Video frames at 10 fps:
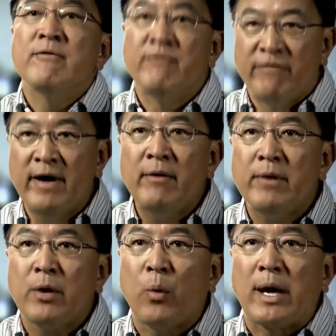
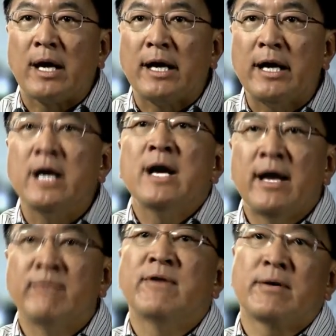very quickly
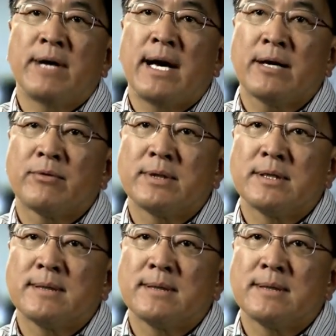and very accurately